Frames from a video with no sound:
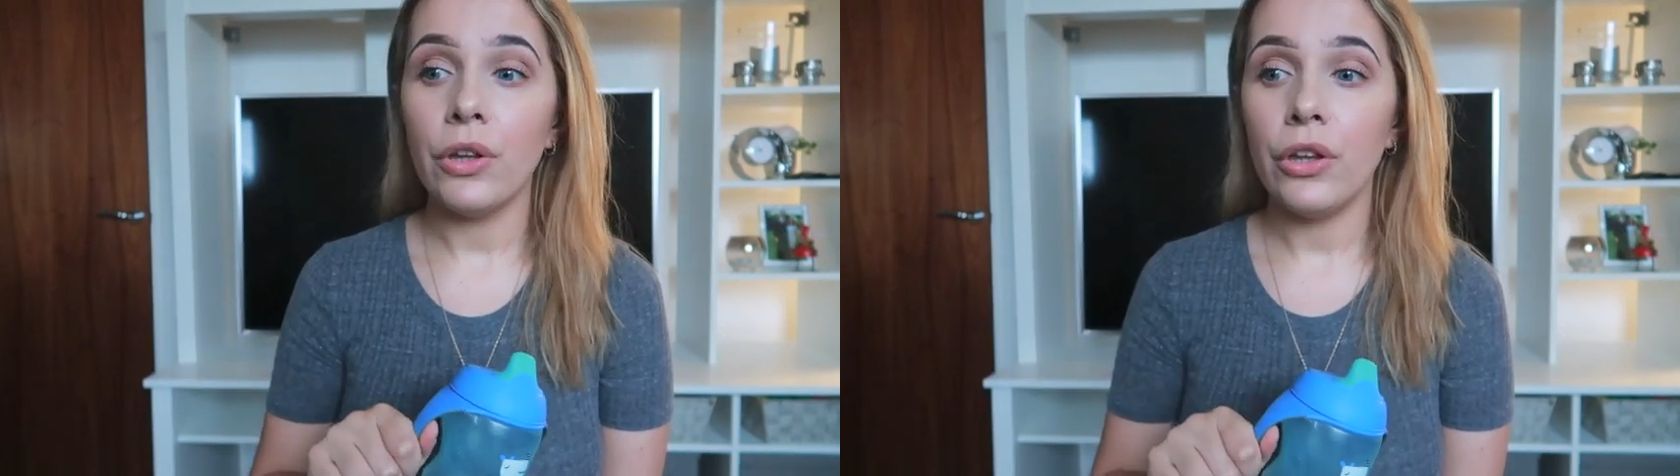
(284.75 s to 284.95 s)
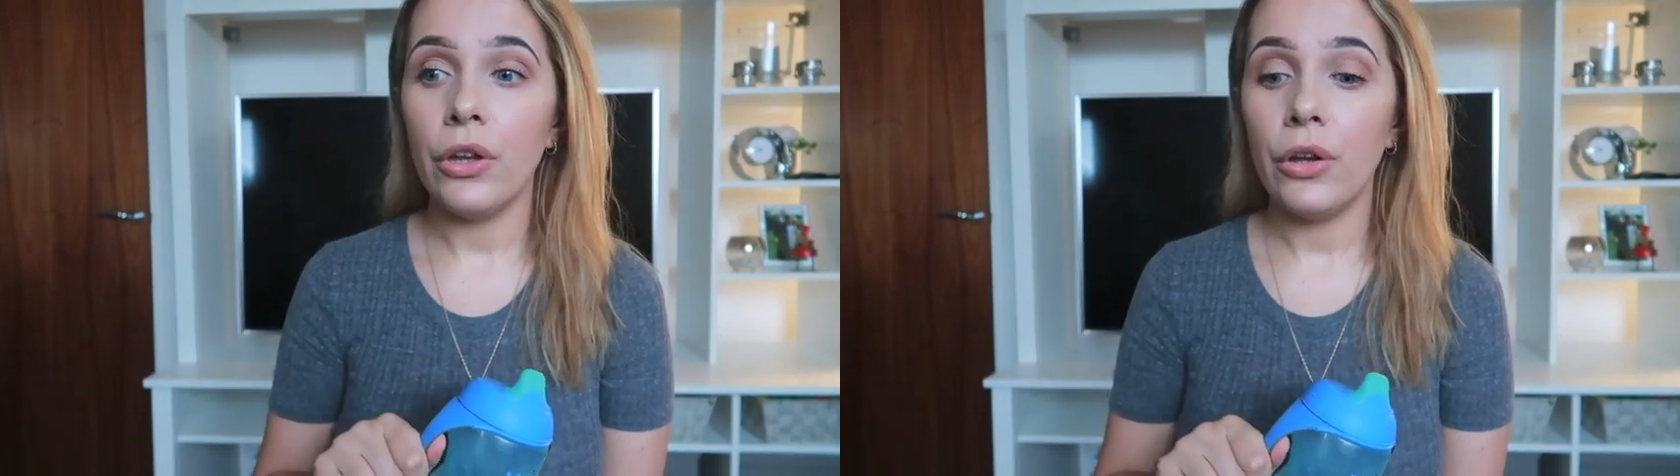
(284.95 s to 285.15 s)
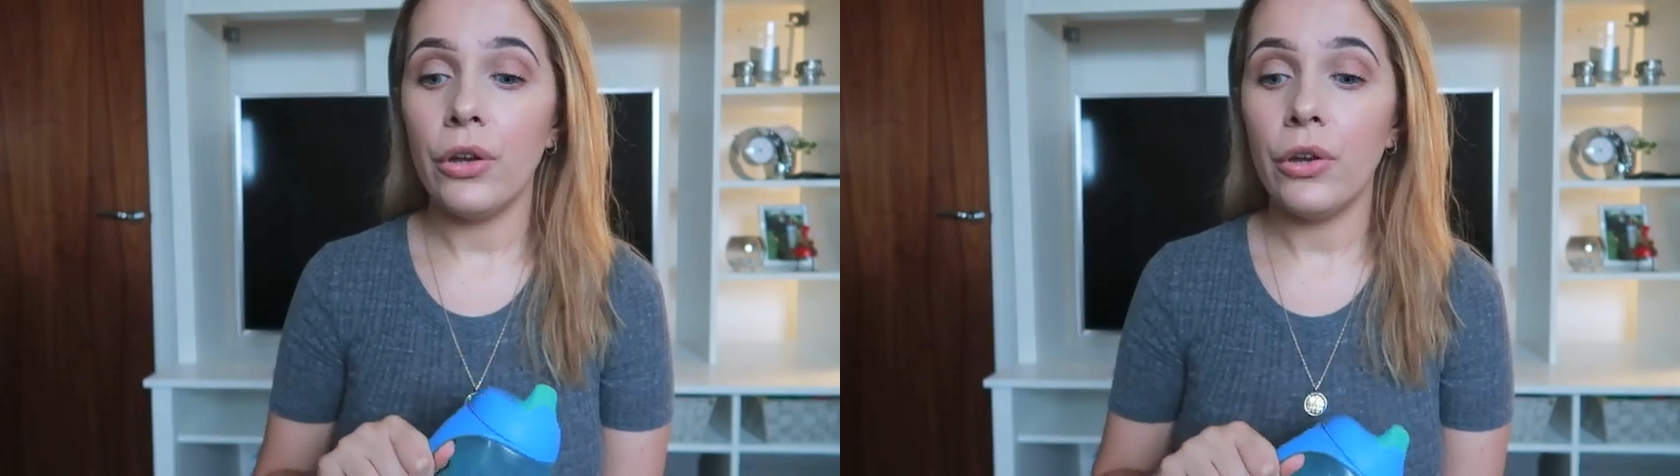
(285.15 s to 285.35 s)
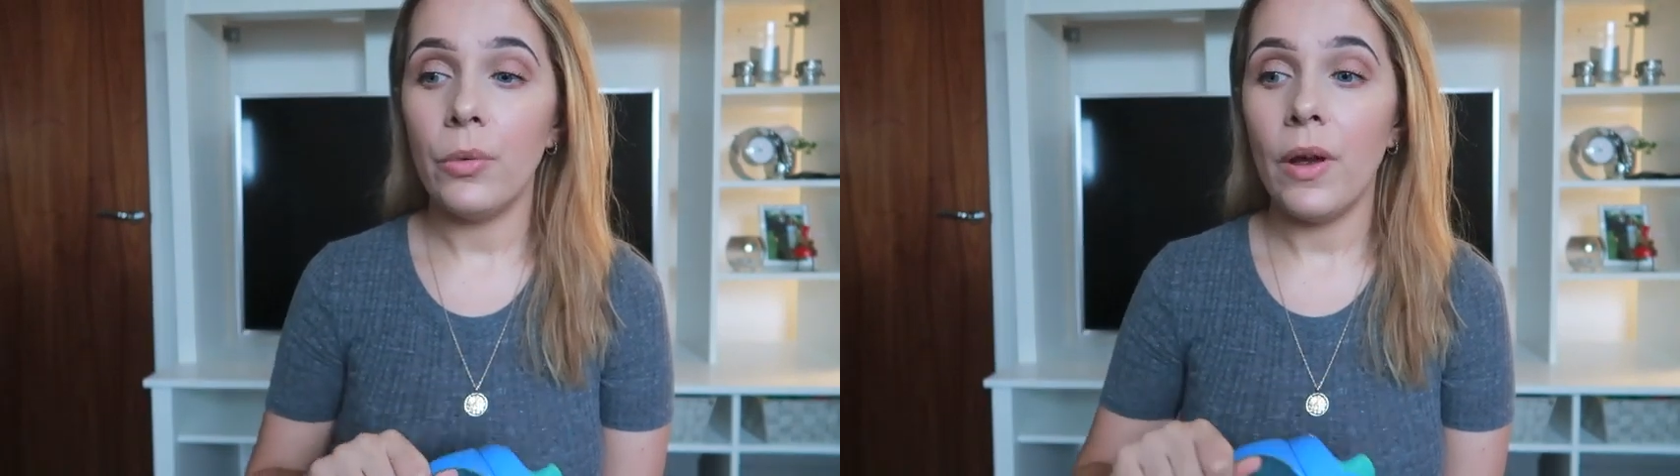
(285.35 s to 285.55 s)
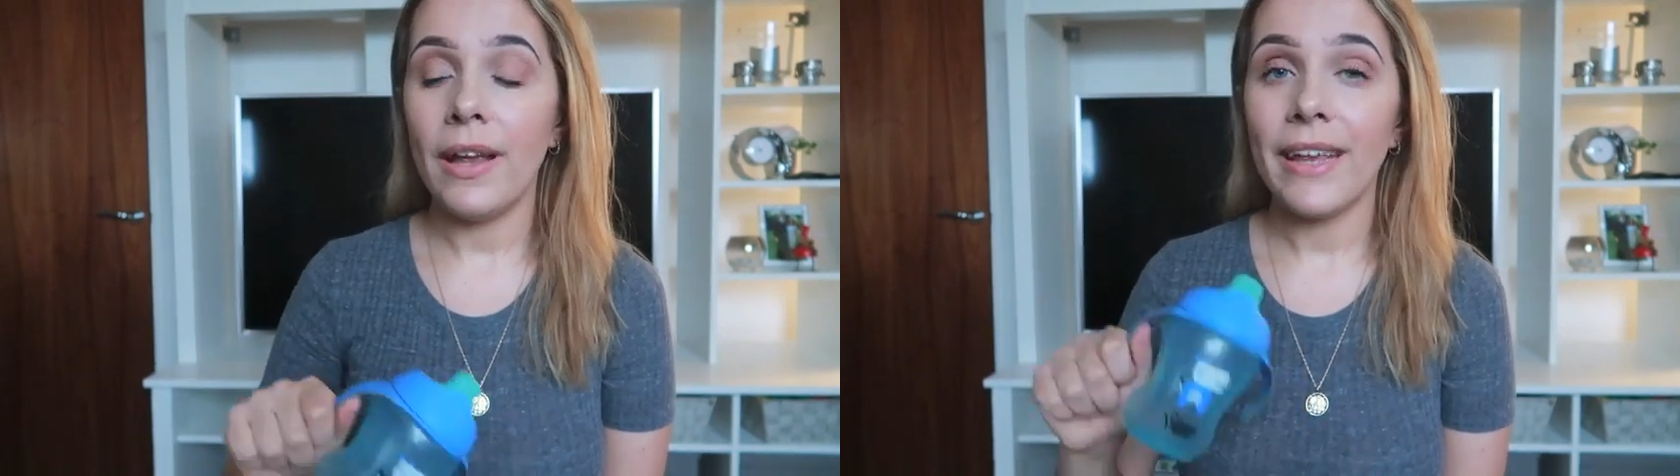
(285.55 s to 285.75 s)

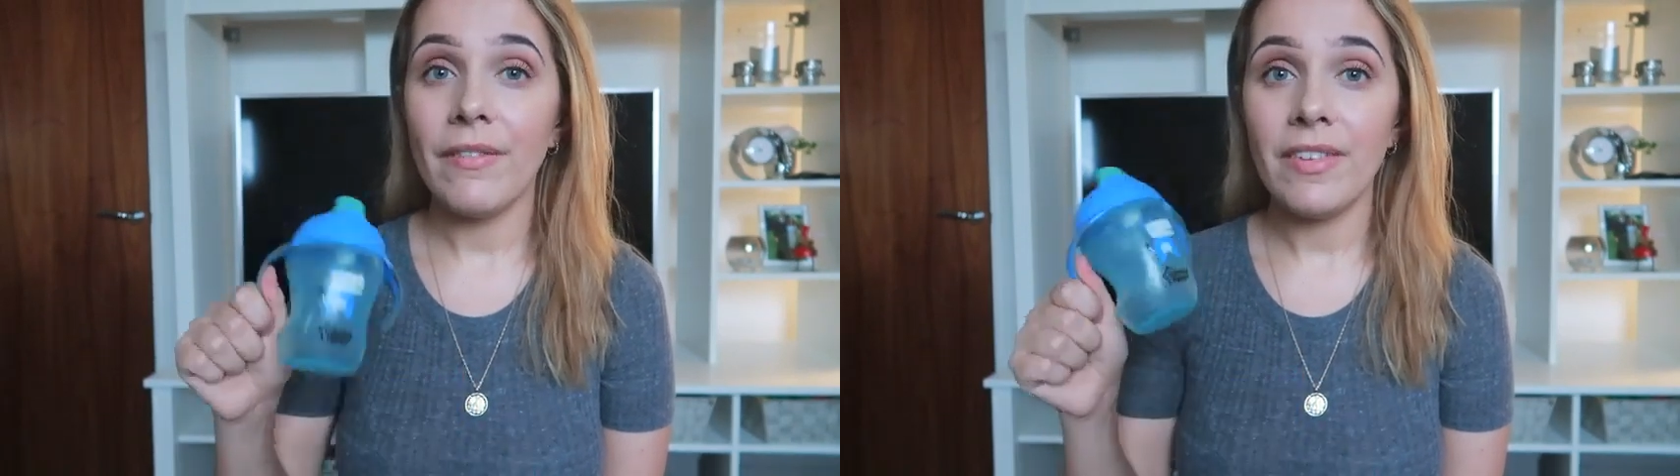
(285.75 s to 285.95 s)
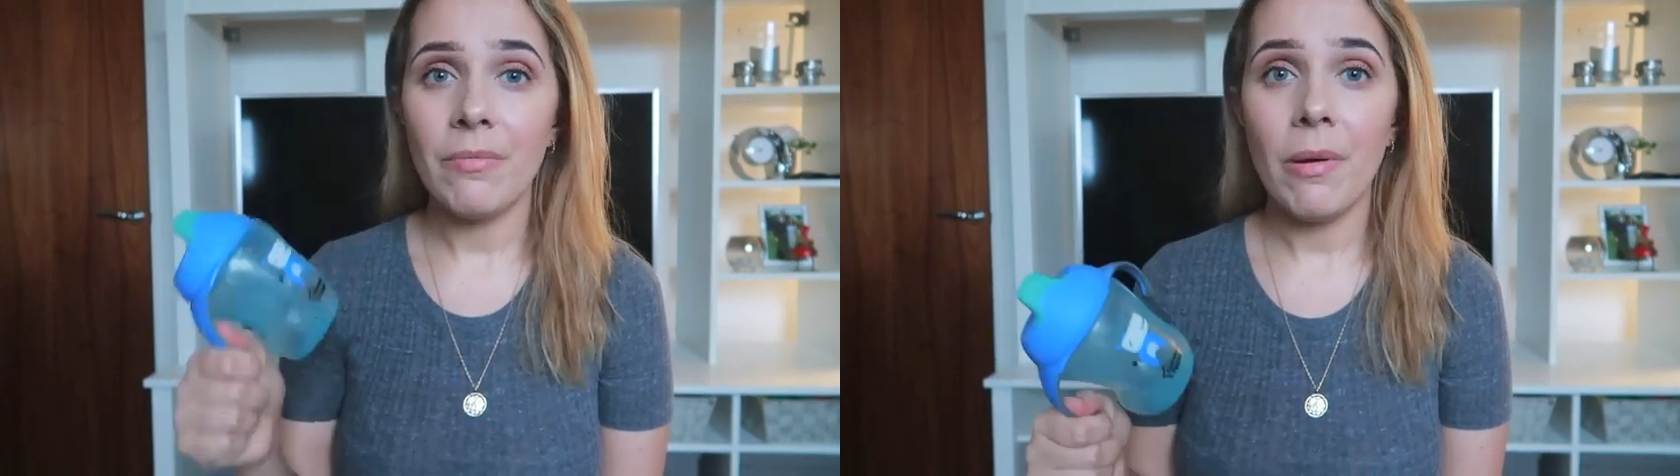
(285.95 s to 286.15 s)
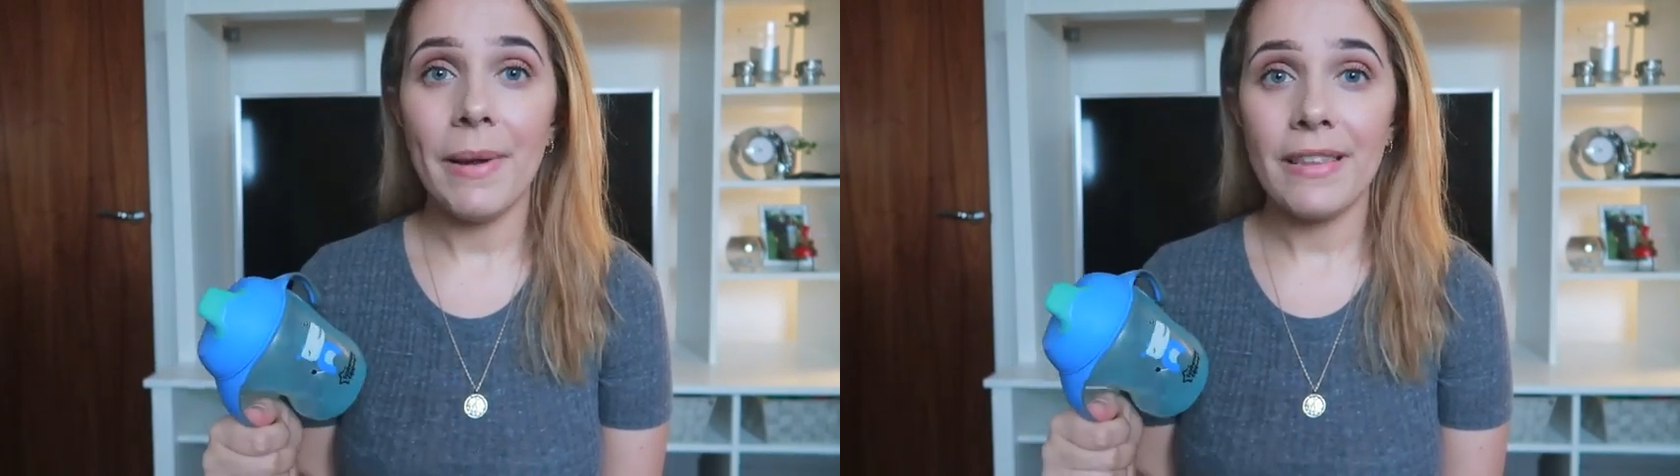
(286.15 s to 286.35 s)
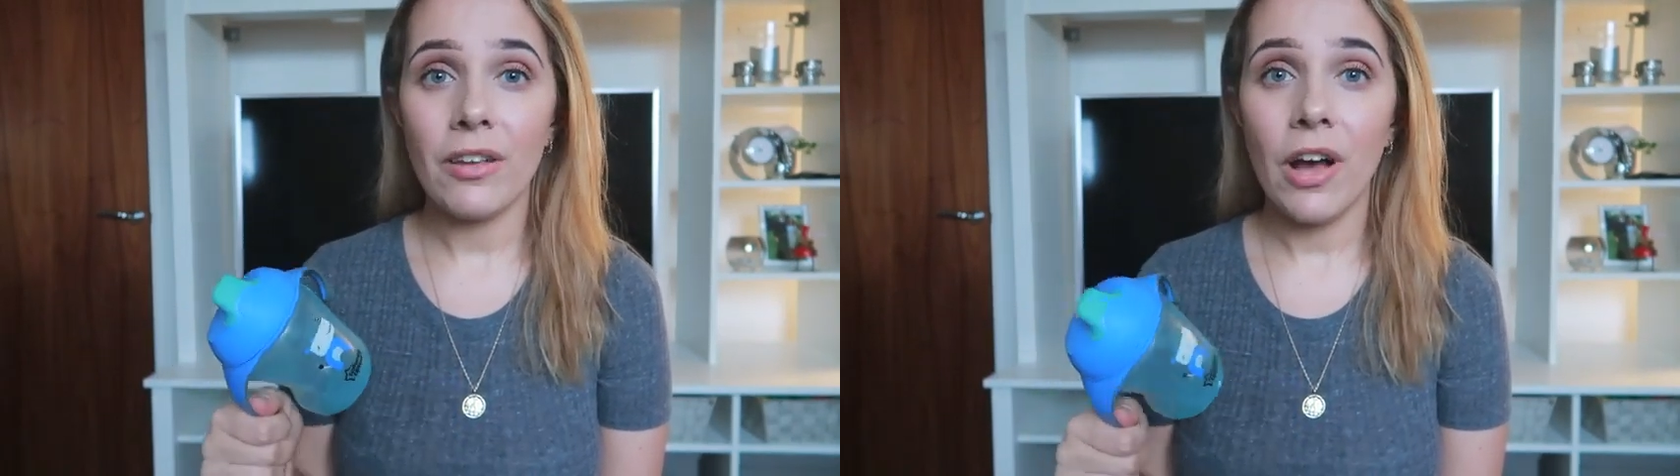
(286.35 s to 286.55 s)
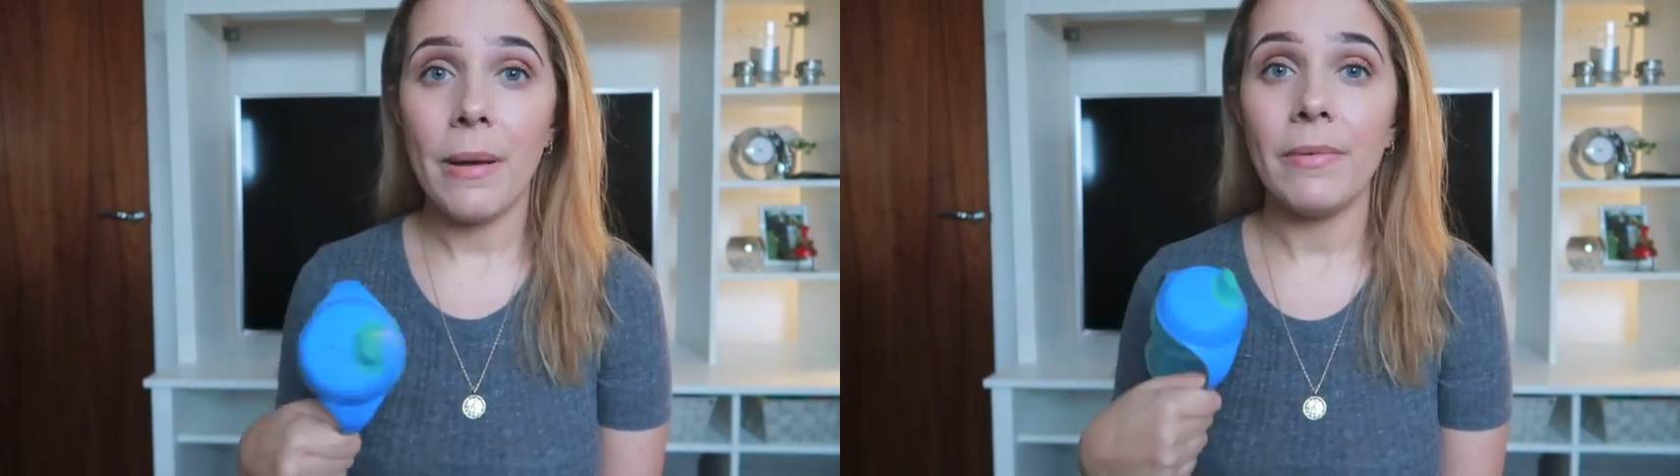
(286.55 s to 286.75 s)
you give it to him at
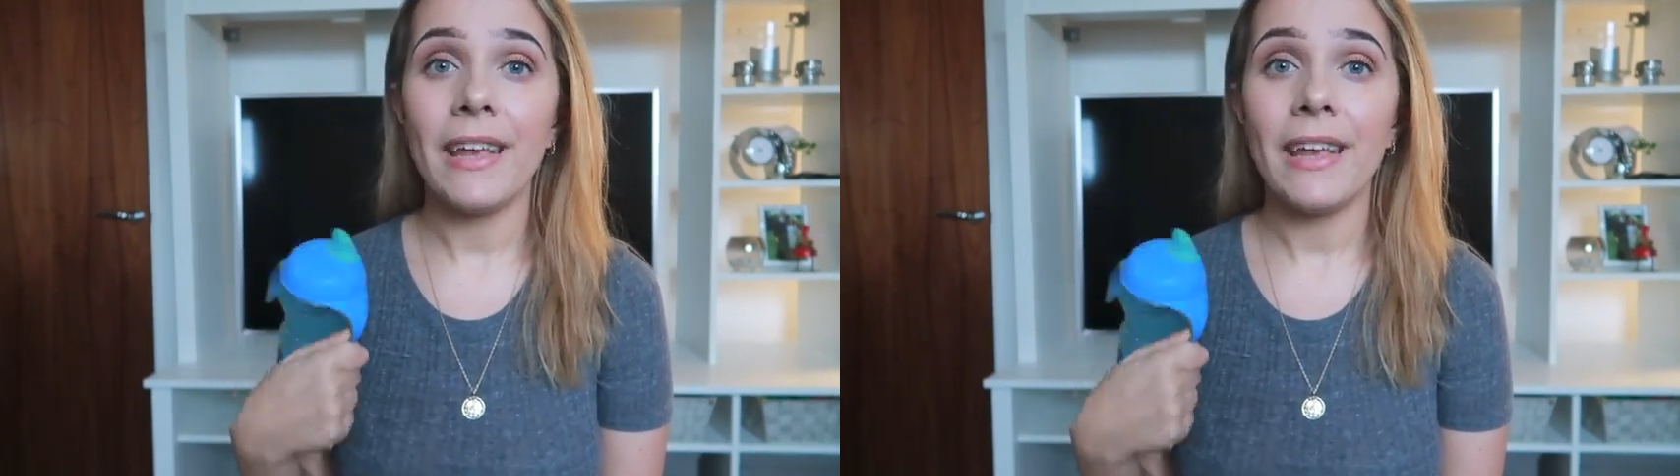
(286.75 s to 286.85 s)
bedtime.